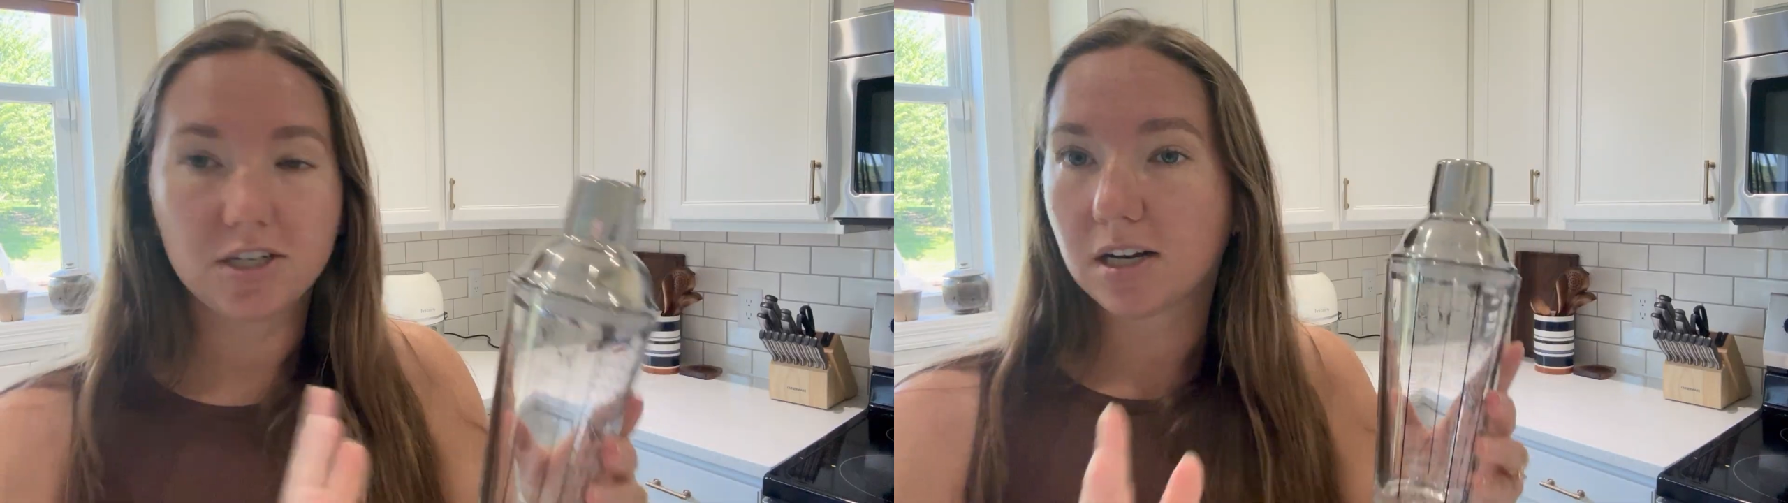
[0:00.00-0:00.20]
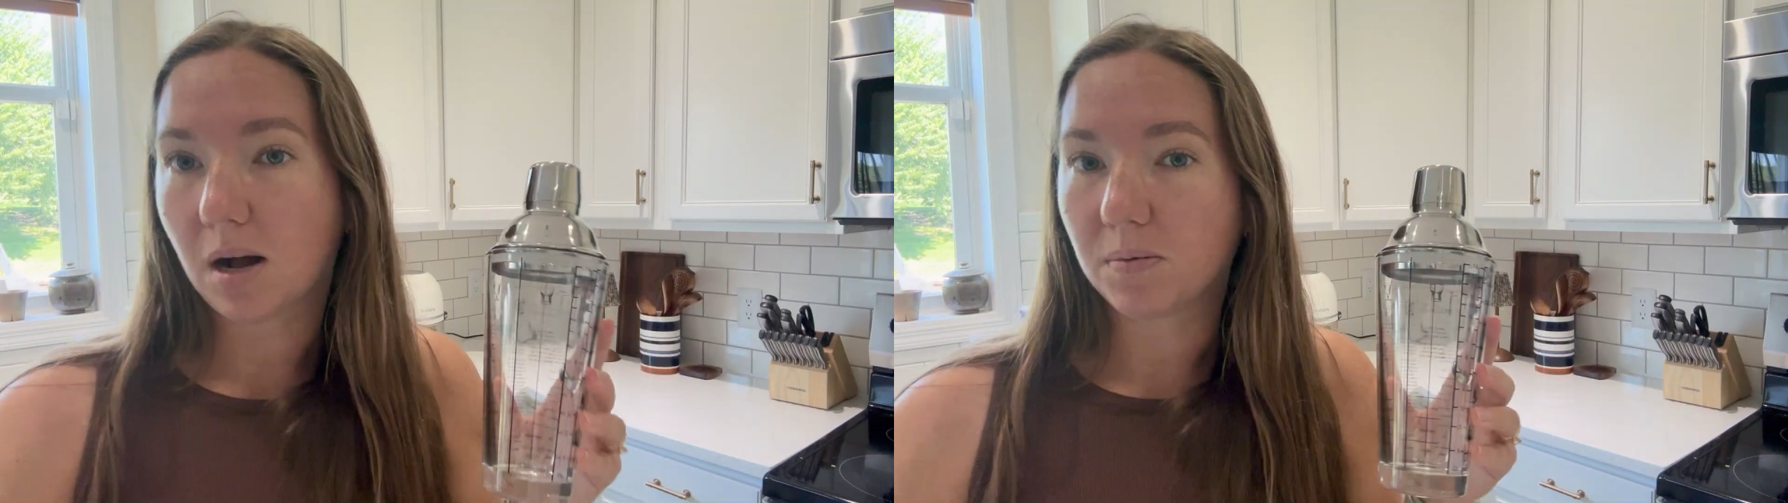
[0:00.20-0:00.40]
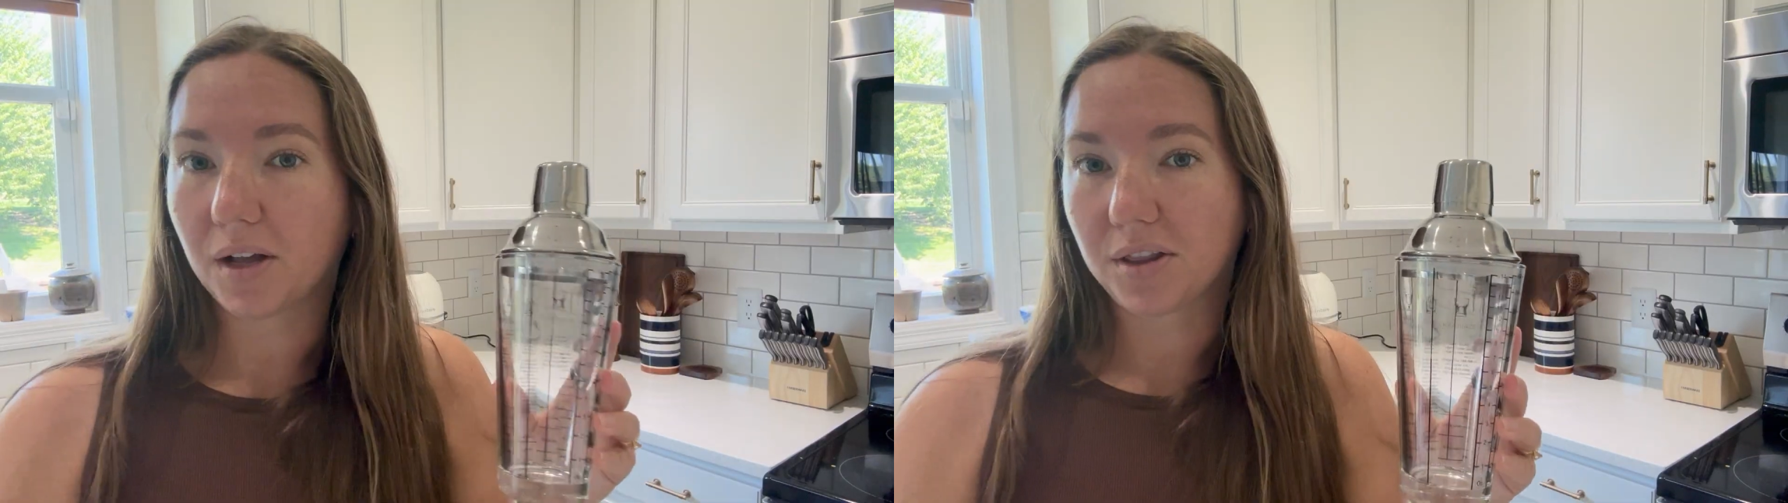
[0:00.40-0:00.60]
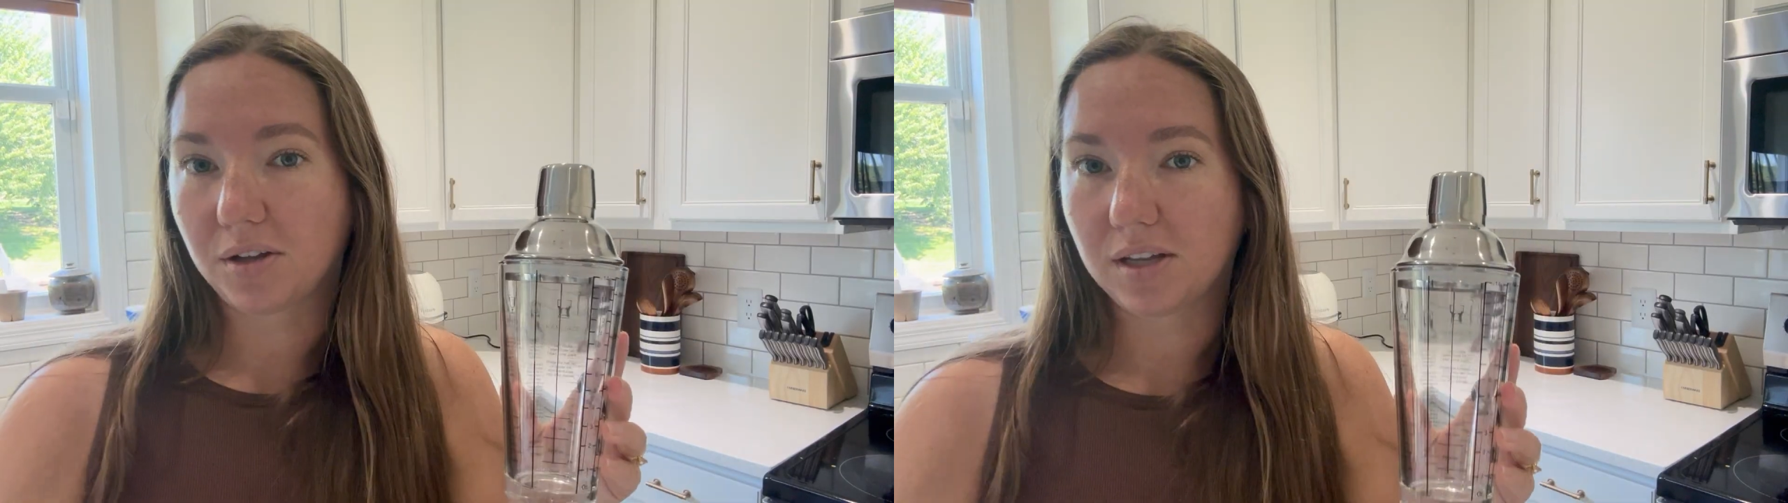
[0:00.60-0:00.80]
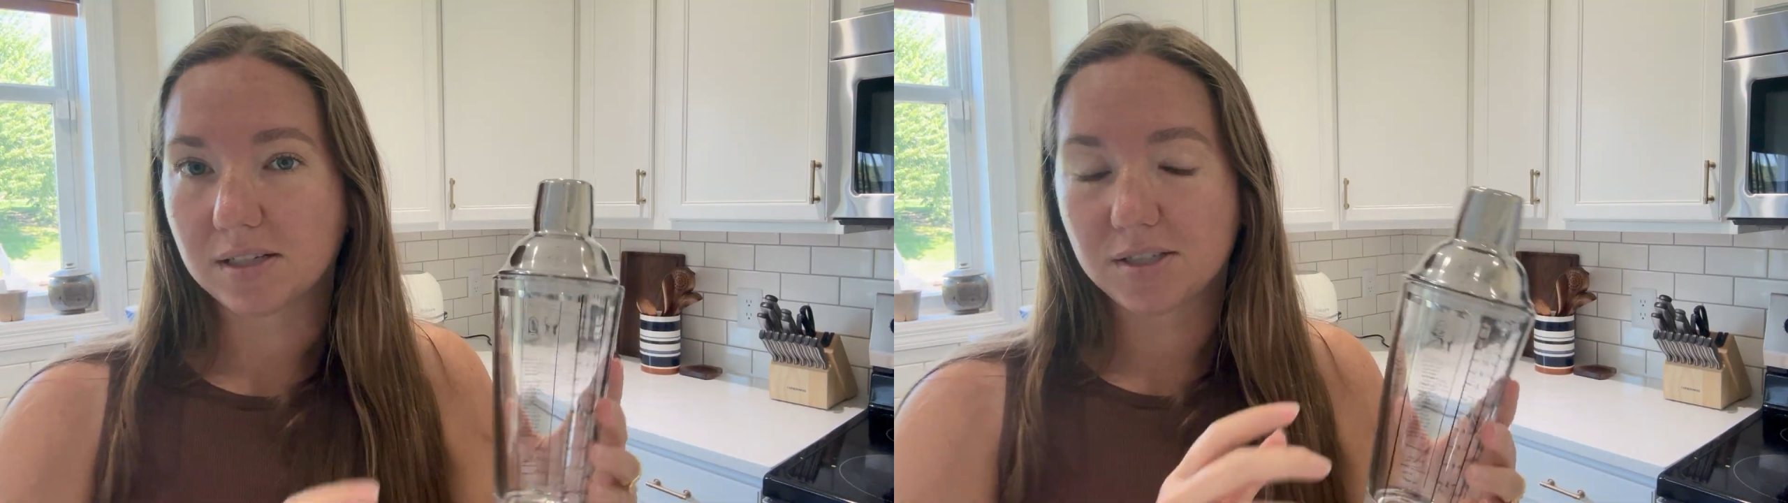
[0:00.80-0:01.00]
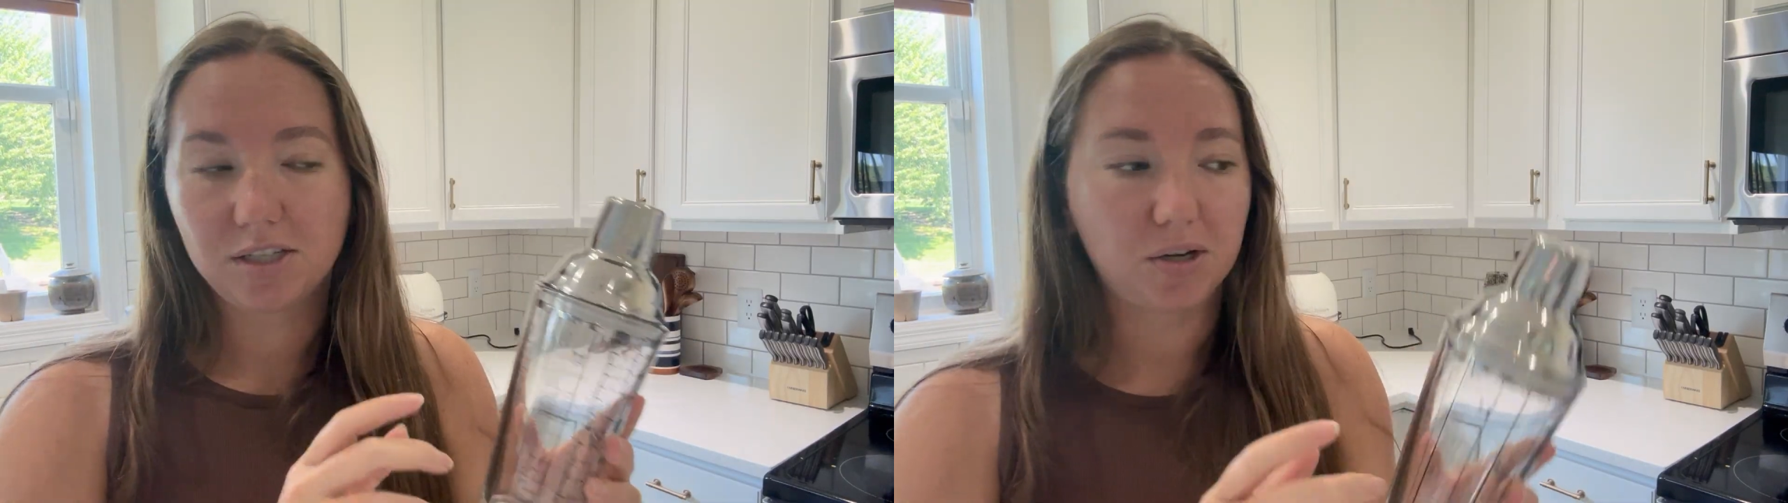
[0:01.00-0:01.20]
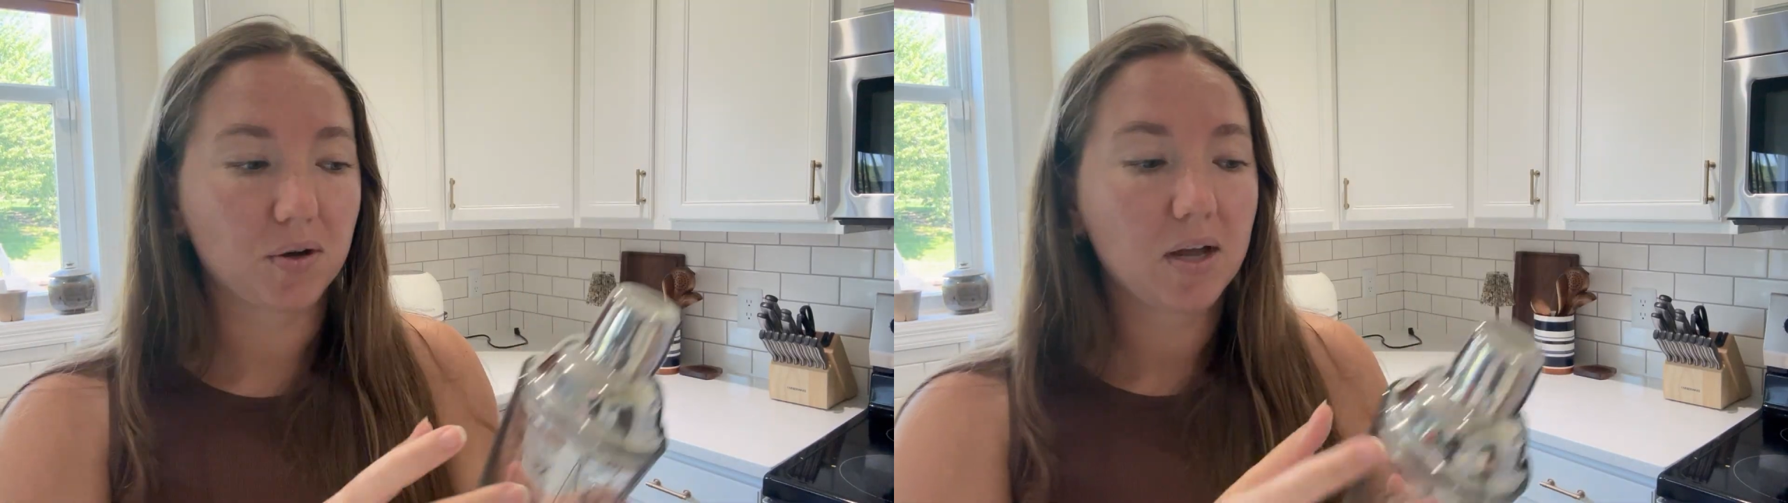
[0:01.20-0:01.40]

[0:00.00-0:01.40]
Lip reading: and a couple other things too.